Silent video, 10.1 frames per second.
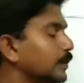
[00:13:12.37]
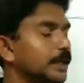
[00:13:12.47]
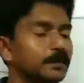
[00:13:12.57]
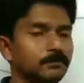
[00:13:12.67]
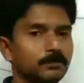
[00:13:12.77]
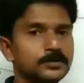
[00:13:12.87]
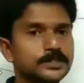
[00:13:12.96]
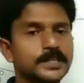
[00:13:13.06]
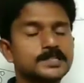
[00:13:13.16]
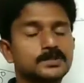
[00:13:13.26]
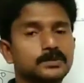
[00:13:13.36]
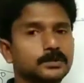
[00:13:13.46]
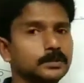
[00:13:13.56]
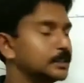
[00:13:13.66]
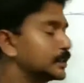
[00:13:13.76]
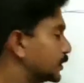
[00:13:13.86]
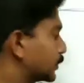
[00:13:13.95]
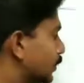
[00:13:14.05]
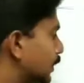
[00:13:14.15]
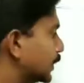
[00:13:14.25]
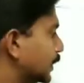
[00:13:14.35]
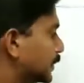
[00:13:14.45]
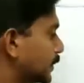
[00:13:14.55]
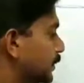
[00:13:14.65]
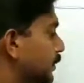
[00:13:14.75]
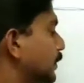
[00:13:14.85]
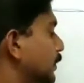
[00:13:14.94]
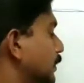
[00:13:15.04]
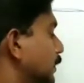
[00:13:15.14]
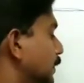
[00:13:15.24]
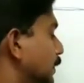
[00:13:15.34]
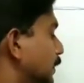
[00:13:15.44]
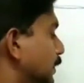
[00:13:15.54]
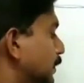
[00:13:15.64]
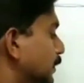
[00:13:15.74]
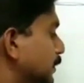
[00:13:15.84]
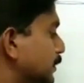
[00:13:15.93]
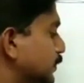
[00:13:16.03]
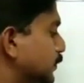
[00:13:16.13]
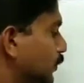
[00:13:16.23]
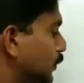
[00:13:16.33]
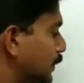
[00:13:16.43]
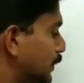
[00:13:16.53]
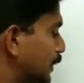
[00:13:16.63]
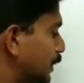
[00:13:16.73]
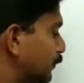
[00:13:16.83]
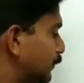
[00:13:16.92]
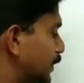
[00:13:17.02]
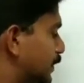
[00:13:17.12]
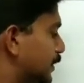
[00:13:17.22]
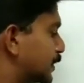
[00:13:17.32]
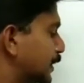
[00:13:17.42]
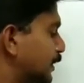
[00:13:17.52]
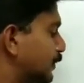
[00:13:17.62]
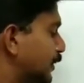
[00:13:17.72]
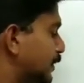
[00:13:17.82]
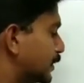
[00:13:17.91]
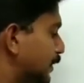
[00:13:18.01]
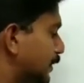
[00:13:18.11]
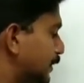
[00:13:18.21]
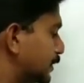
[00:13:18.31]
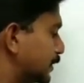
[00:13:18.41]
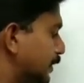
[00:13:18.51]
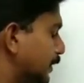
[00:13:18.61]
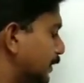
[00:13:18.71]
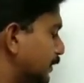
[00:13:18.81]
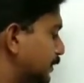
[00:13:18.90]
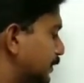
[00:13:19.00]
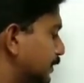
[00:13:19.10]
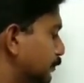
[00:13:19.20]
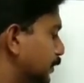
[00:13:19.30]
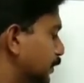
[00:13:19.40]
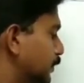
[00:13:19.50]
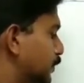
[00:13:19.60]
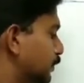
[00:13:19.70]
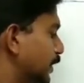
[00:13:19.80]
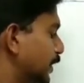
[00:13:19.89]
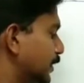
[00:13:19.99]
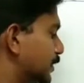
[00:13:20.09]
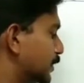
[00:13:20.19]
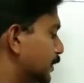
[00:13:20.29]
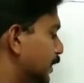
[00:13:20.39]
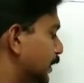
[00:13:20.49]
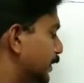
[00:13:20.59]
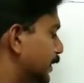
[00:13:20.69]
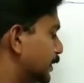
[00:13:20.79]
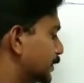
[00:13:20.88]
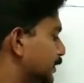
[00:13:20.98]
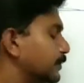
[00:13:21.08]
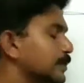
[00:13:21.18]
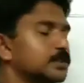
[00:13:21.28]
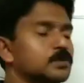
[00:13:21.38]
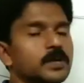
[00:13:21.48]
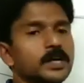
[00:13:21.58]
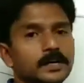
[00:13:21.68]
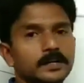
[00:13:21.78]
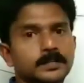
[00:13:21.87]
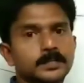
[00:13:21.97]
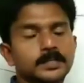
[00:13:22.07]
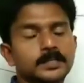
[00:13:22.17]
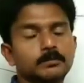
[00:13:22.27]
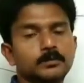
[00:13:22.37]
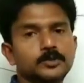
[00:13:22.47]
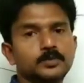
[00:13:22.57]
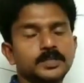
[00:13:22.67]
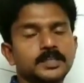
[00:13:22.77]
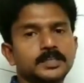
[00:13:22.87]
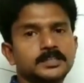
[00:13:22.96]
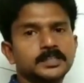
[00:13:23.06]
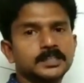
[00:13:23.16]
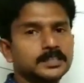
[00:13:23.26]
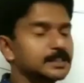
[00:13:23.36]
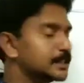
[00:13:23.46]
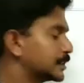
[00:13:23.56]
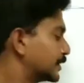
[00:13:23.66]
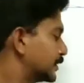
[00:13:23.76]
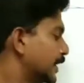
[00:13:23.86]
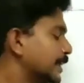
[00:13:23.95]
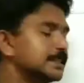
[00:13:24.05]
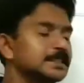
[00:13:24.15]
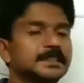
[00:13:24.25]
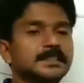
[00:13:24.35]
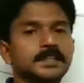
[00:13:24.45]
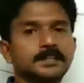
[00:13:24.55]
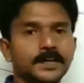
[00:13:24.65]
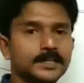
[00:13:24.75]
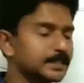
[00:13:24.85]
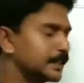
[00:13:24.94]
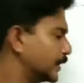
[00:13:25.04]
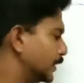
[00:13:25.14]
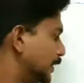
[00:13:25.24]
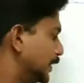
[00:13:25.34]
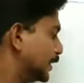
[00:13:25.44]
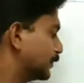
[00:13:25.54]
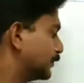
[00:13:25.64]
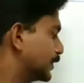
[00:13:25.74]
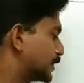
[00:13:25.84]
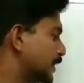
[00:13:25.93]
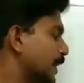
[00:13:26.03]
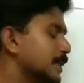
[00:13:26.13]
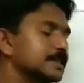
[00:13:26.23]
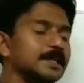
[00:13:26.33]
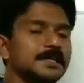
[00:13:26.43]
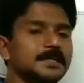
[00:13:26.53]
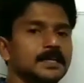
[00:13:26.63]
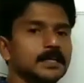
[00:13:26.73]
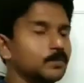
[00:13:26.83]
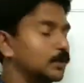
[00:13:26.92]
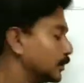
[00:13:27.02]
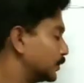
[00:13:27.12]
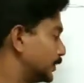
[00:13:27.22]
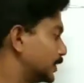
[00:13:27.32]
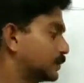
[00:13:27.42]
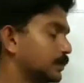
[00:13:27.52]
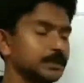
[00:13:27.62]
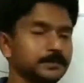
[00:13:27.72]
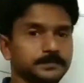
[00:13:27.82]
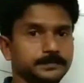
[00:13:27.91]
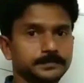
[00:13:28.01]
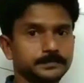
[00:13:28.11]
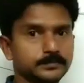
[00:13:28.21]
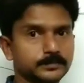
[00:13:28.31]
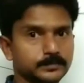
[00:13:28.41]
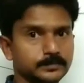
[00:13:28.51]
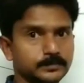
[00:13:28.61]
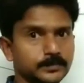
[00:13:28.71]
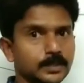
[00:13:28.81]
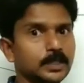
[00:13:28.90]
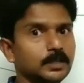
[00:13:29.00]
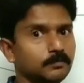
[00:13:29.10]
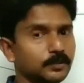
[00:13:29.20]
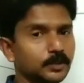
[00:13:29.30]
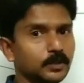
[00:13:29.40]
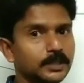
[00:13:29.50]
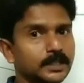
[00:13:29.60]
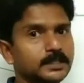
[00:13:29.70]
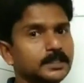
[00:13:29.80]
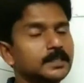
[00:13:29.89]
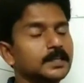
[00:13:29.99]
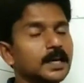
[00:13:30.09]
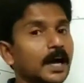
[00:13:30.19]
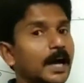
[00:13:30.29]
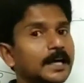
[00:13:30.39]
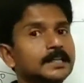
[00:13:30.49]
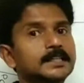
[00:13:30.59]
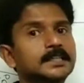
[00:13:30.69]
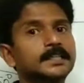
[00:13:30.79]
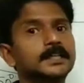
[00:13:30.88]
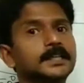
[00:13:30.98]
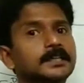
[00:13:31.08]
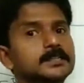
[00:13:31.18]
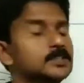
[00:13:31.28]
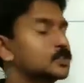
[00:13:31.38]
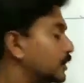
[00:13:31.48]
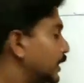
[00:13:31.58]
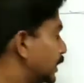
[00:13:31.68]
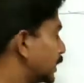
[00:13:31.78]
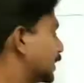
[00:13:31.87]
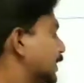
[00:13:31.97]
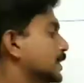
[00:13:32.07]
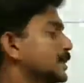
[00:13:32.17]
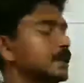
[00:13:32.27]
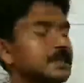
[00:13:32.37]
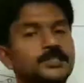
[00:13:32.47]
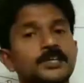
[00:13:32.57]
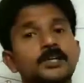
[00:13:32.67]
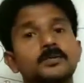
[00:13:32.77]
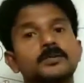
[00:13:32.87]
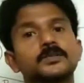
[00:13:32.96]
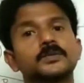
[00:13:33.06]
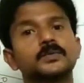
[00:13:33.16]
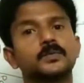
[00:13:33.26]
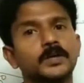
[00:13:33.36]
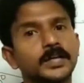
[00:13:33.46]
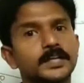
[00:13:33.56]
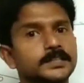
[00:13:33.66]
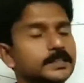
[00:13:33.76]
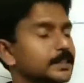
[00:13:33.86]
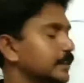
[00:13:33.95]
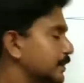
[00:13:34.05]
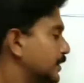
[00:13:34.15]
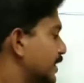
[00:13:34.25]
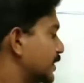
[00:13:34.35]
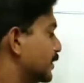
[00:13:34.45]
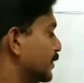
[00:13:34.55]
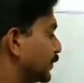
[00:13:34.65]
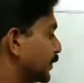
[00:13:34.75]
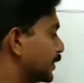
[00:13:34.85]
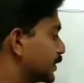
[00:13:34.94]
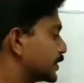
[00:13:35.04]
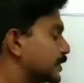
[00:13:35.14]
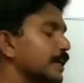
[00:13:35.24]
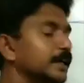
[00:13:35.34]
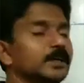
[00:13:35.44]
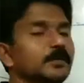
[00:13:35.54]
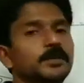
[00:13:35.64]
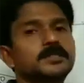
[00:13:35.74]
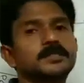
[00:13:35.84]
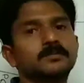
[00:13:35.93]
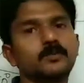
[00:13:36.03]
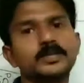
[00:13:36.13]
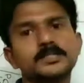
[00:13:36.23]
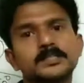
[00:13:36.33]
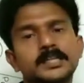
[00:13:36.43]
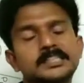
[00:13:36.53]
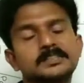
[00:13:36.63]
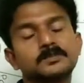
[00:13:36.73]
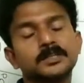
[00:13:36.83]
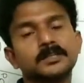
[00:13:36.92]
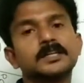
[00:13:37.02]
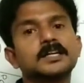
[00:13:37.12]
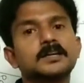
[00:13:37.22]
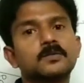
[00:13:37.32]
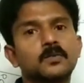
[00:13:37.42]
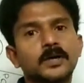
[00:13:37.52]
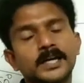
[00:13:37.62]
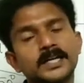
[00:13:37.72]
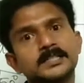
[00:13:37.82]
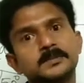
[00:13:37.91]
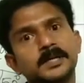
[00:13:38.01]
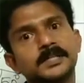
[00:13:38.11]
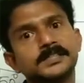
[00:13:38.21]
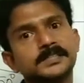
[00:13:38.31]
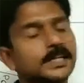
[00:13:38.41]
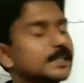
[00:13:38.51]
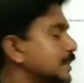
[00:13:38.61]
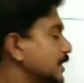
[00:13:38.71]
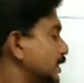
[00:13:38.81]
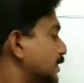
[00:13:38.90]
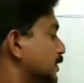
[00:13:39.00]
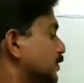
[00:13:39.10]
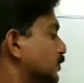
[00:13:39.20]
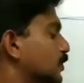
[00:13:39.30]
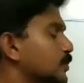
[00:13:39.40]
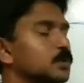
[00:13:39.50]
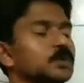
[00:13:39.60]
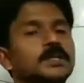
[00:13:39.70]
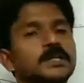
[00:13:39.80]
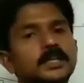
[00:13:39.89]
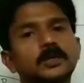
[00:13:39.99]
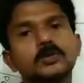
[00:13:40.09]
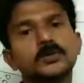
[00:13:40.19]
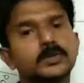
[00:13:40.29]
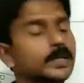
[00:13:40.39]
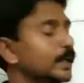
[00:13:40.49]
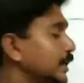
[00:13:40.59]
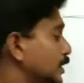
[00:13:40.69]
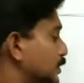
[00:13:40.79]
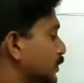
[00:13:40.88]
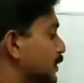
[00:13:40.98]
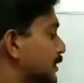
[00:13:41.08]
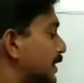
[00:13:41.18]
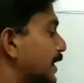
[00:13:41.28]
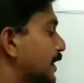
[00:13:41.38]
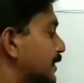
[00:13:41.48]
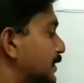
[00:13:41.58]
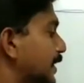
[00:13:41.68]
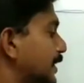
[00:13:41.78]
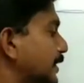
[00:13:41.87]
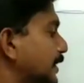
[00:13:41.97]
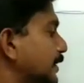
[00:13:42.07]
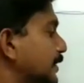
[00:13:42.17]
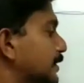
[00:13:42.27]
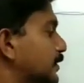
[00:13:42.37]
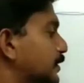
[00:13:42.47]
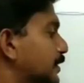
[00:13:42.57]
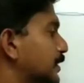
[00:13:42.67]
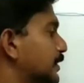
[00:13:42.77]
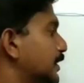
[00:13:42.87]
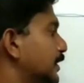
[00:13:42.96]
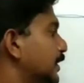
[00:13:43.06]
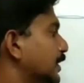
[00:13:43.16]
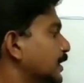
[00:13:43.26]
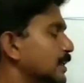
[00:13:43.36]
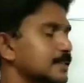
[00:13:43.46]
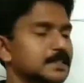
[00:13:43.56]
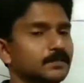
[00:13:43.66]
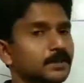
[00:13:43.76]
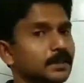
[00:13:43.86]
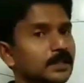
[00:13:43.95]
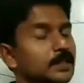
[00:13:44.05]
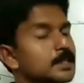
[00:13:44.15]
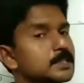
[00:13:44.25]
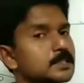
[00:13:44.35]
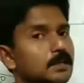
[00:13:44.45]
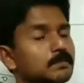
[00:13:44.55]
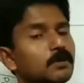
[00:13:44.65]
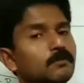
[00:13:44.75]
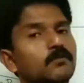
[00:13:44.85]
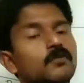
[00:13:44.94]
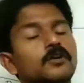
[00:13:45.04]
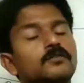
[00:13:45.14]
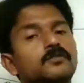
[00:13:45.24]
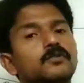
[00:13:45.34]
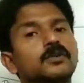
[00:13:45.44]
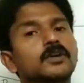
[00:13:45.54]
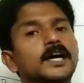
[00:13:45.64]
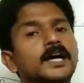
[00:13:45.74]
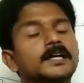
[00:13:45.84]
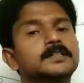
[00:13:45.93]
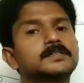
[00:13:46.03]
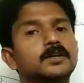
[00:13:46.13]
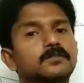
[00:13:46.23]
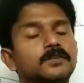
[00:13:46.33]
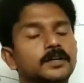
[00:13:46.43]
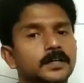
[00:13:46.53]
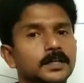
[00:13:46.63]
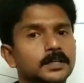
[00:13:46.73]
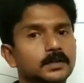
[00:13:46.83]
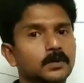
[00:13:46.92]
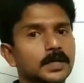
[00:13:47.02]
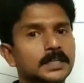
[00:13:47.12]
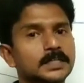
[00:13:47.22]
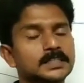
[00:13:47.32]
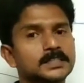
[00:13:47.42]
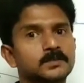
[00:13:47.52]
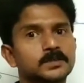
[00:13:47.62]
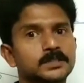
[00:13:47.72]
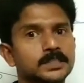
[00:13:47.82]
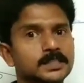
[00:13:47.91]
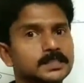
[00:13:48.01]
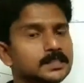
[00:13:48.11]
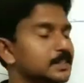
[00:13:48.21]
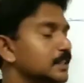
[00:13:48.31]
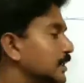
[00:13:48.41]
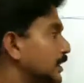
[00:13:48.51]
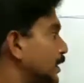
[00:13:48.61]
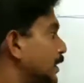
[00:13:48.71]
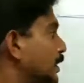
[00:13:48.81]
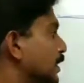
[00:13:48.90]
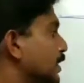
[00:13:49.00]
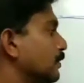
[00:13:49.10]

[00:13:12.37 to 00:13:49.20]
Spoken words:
We have 4 sides, so it is a quadrilateral. So if this is given as this symbol, which meaning this, here it is given square, which meaning is this is 90 degree right angle. If this side is right angle, what about this one? We know that angle in a straight line is equal to 180 degree, right? This is 90, means what is the next one? 180 minus 90, this is also equal to 90. So this angle is 90, this 60 and 70. Sum of all 4 angles of a quadrilateral is equal to 360 degree.